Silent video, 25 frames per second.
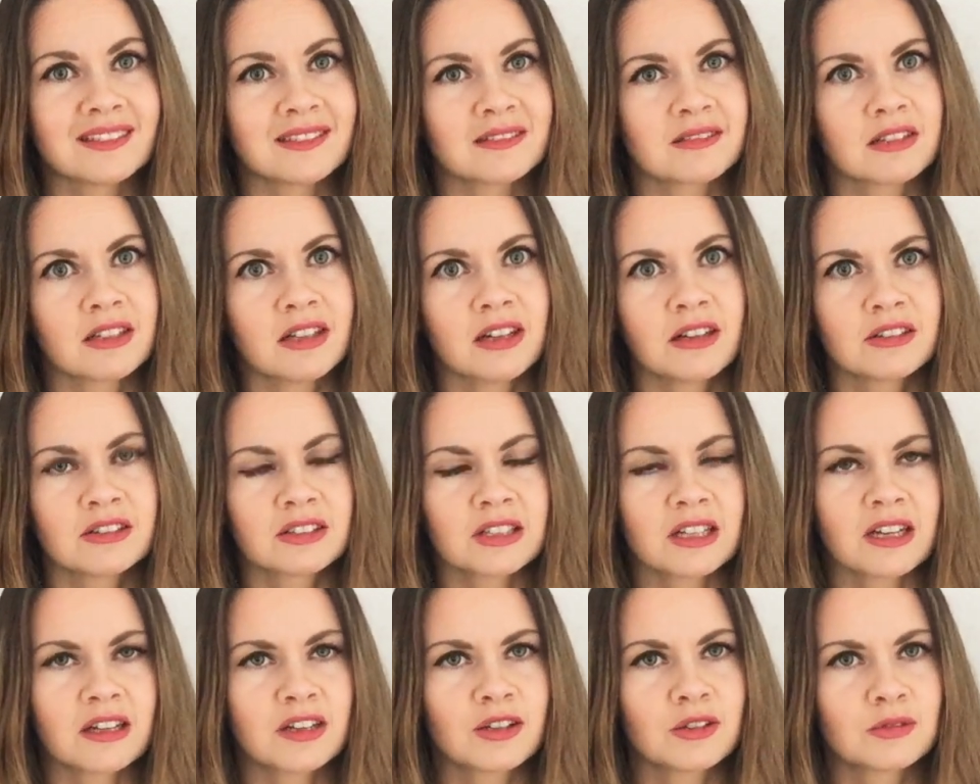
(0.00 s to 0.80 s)
God,
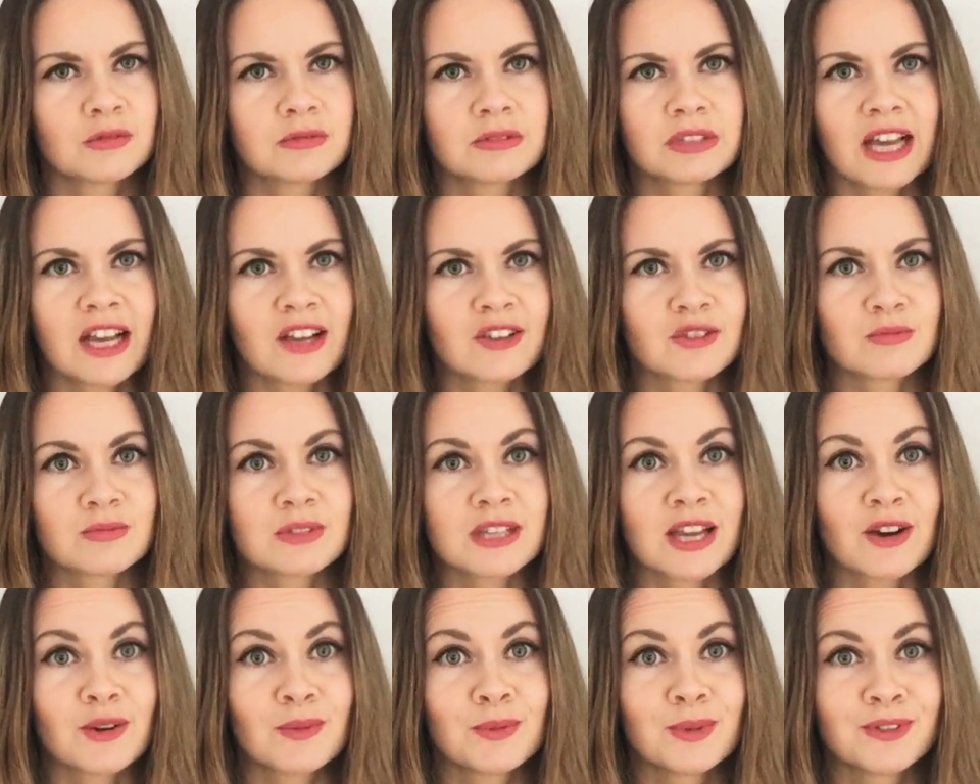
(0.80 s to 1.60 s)
I could get some
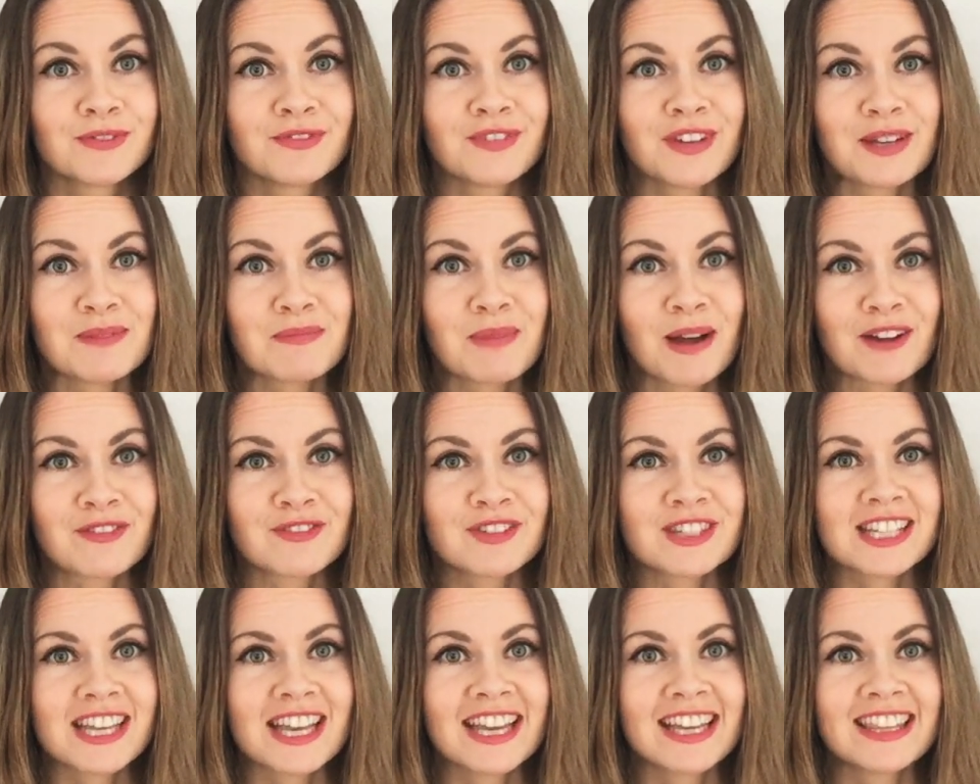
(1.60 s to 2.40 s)
terrible feedback for
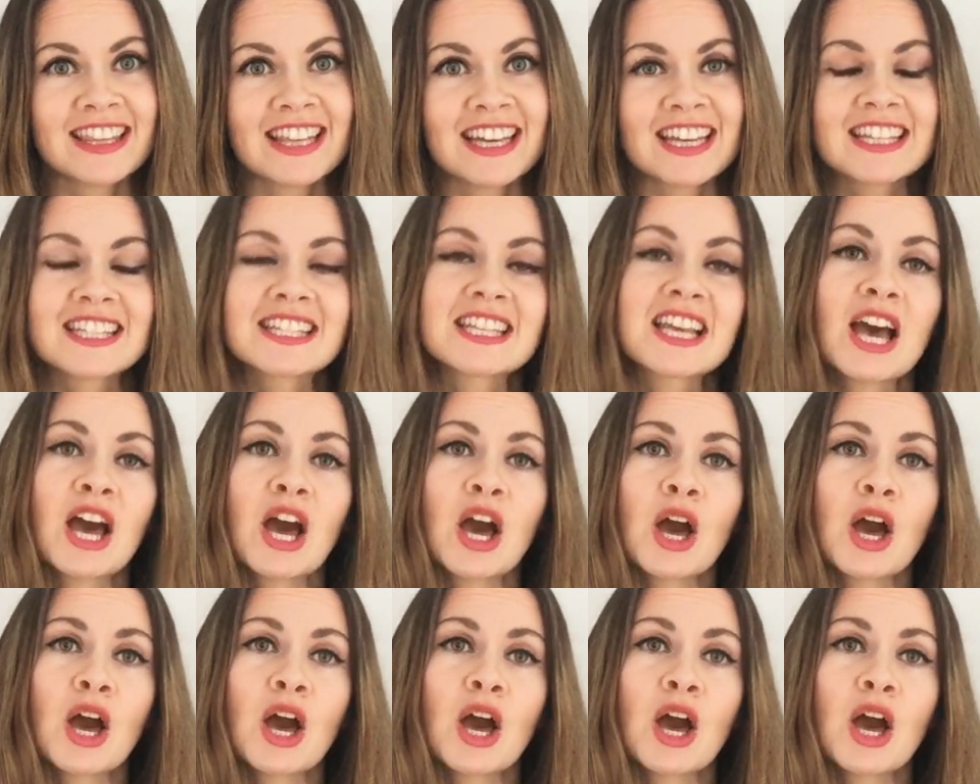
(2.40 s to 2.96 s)
saying this,